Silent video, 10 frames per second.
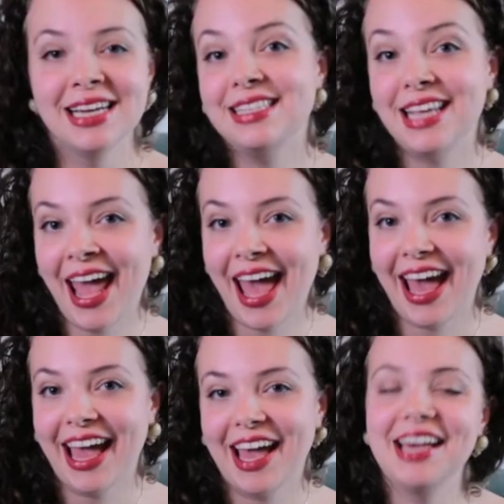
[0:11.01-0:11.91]

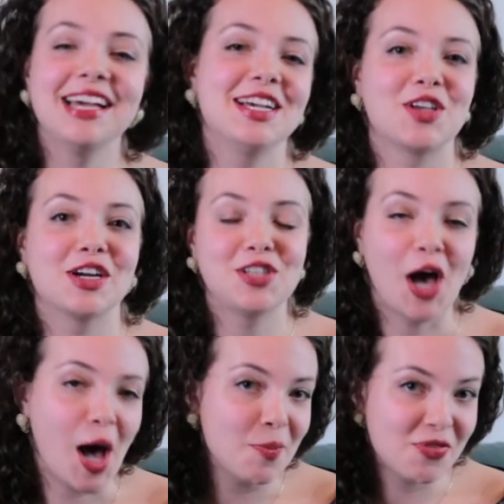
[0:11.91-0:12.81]
Today is our
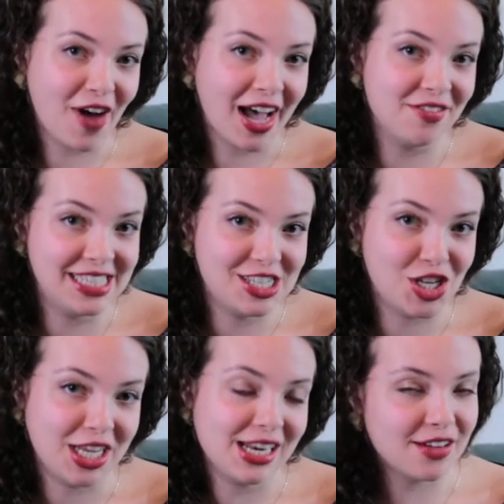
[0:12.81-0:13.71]
top five
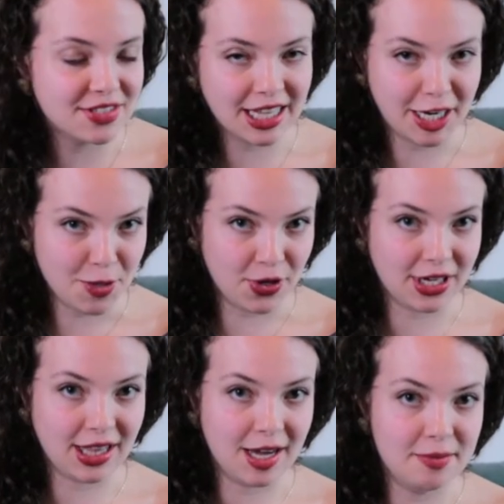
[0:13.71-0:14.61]
edition of Slutty Book
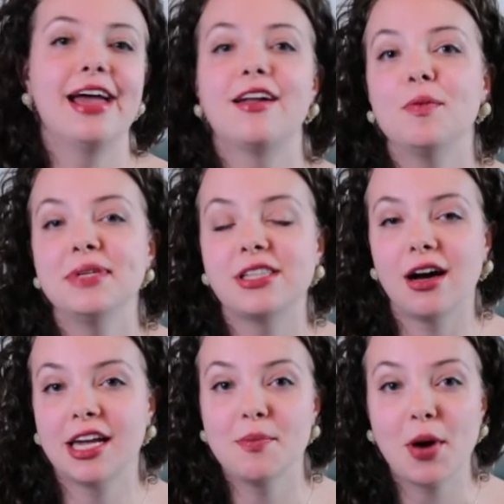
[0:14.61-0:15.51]
Club, and I'll be
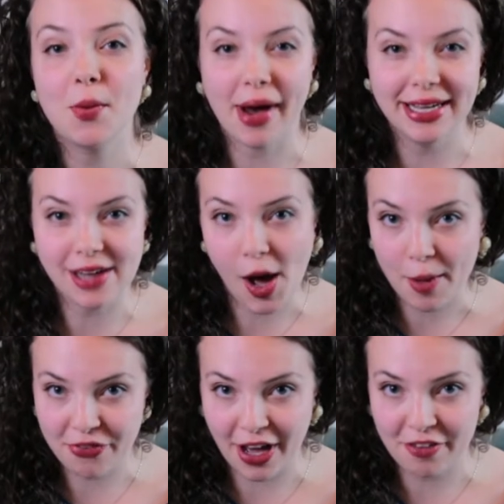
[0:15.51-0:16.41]
talking about my
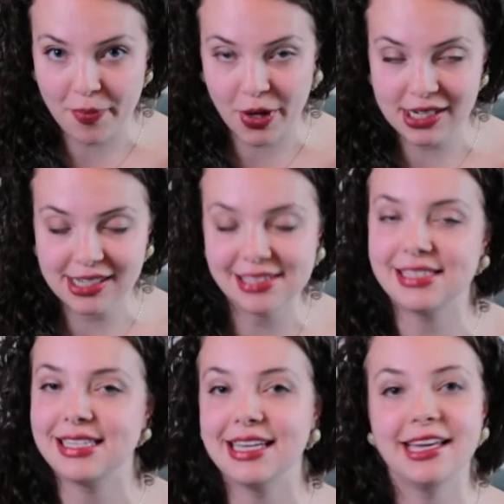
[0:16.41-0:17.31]
top five books
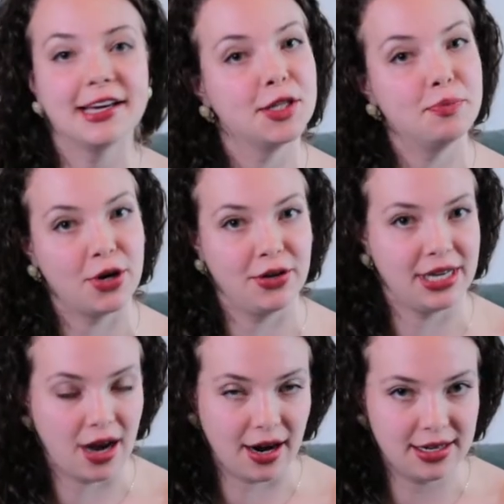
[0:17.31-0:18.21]
to heal a
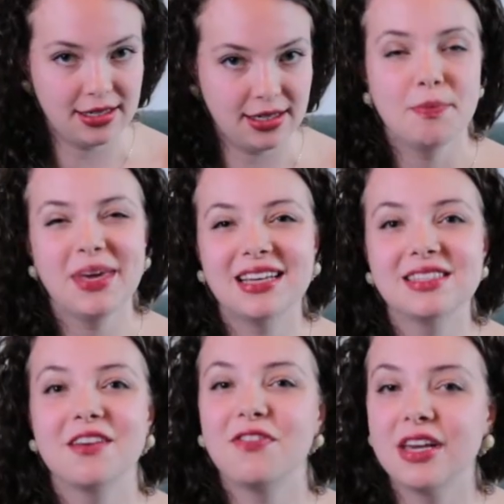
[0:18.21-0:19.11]
broken heart. Because
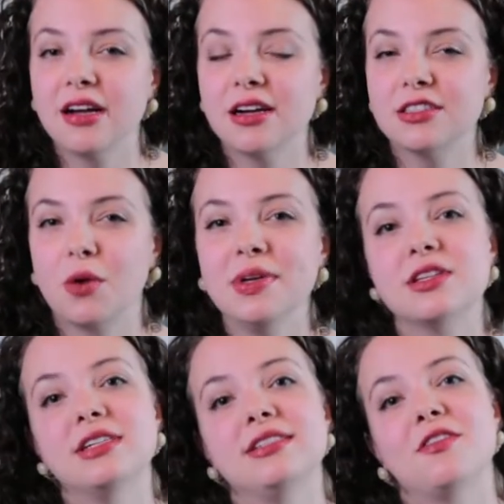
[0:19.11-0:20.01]
I figure it's always
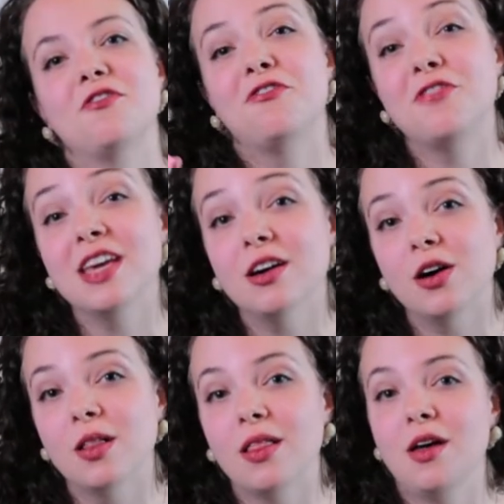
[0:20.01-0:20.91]
good to
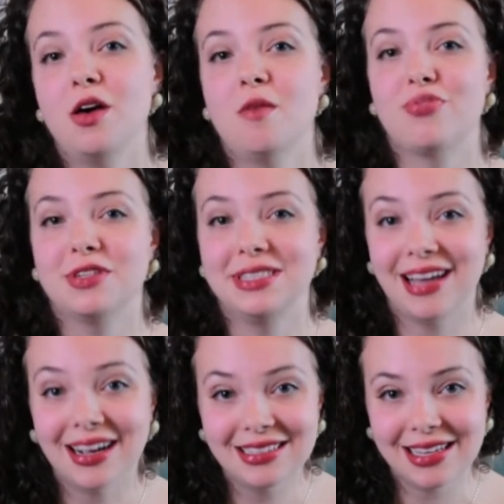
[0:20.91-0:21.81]
feel
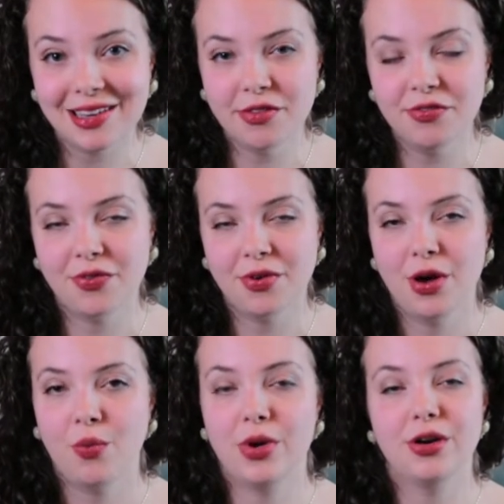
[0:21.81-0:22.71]
productive
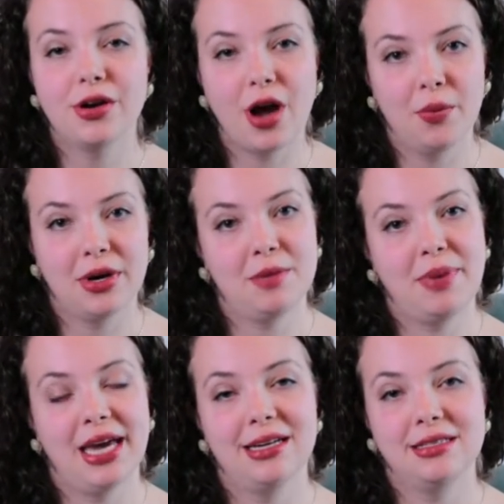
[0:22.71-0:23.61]
when you're not wearing
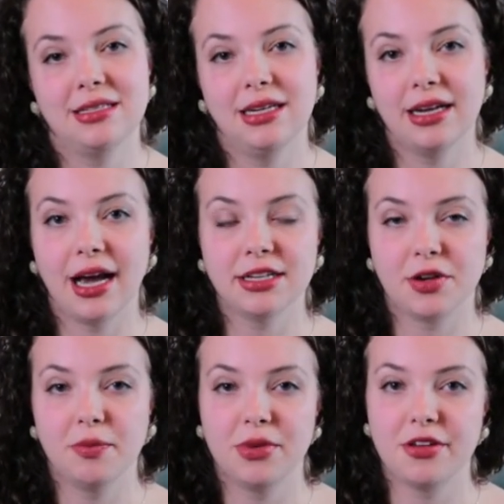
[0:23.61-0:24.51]
pants and eating ice
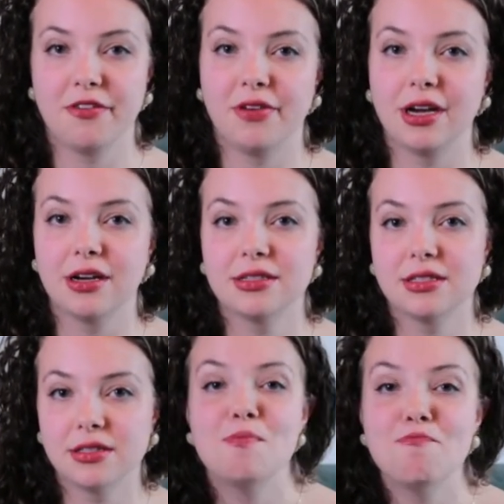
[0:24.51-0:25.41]
cream with your fingers.
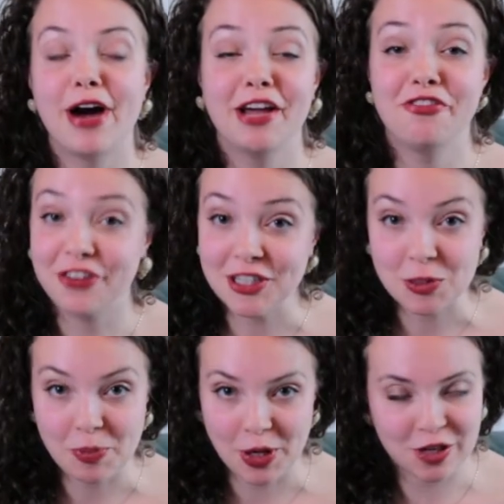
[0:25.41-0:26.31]
My
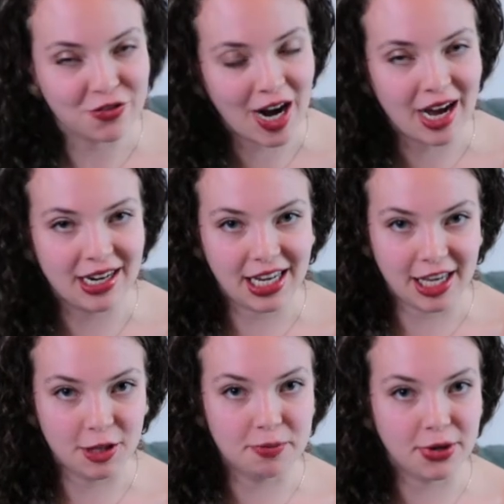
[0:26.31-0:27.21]
first book for how to
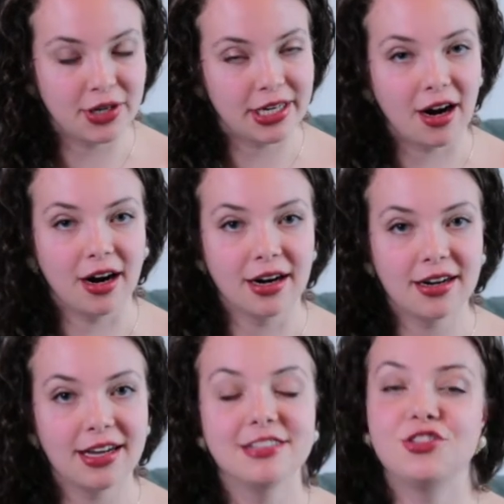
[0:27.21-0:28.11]
heal a broken
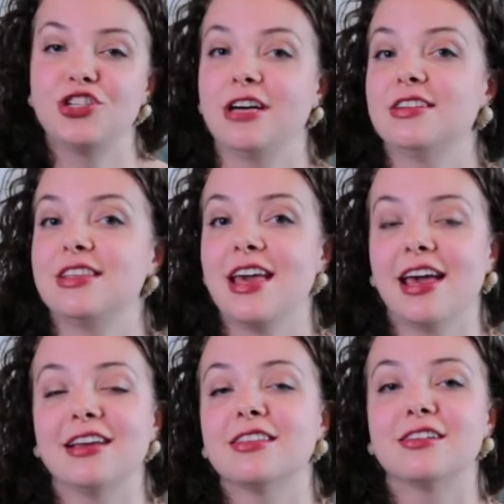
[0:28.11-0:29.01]
heart is Chelsea
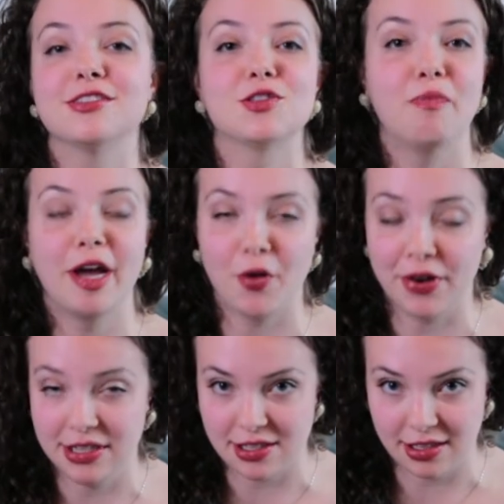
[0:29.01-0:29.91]
Handler's My
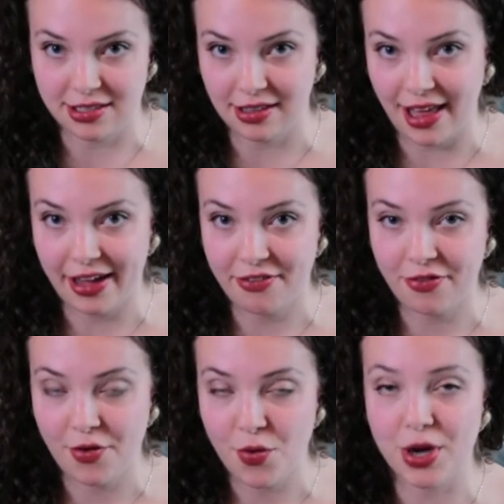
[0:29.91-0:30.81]
Horizontal Life
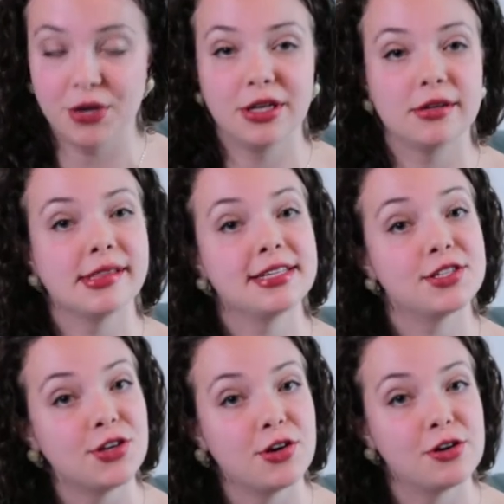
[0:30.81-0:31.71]
where you can only
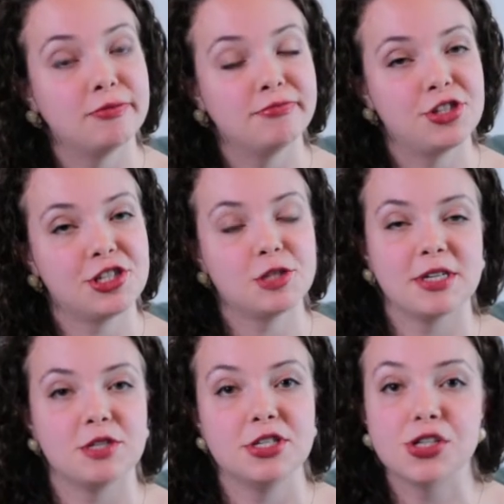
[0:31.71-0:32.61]
assume she
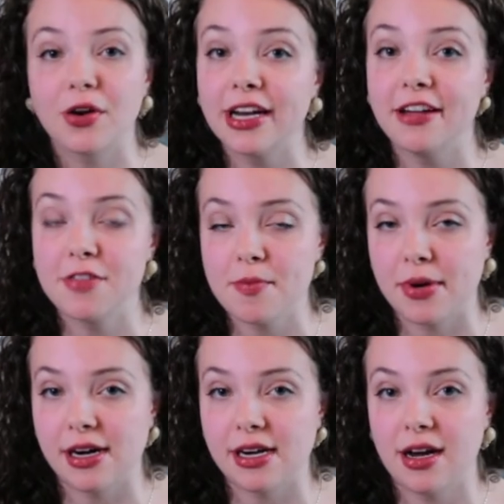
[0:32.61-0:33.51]
spends majority of the
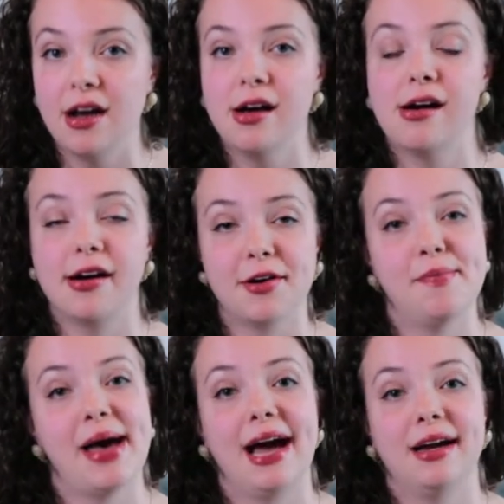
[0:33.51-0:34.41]
book on her
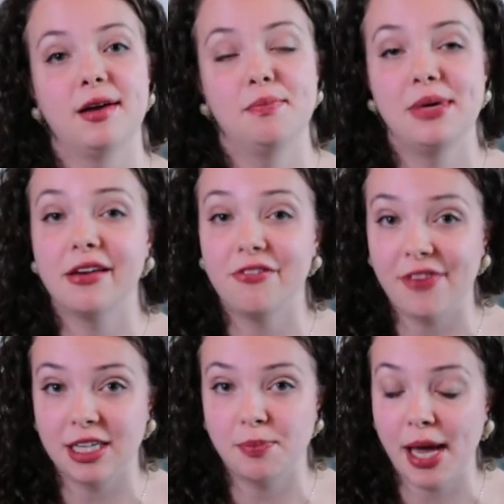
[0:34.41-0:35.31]
back being
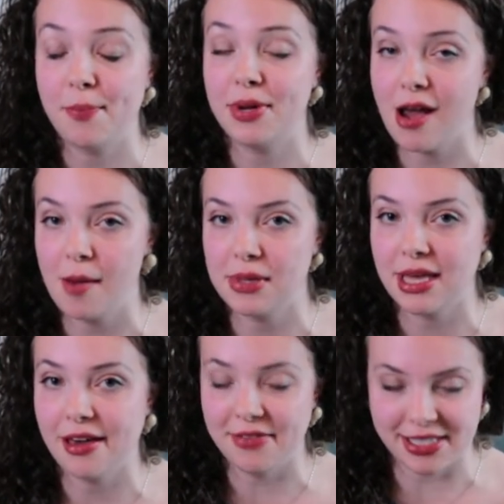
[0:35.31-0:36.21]
fucked by a
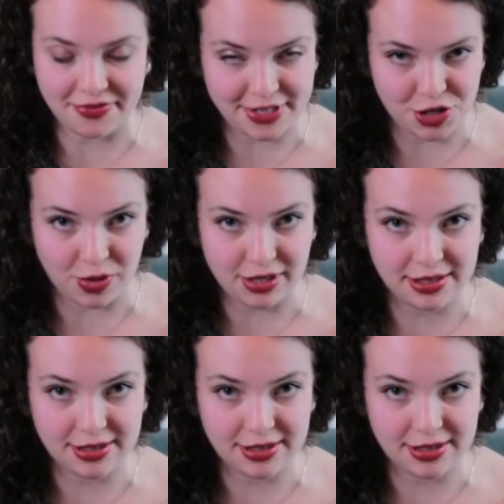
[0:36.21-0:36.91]
panoply of individuals.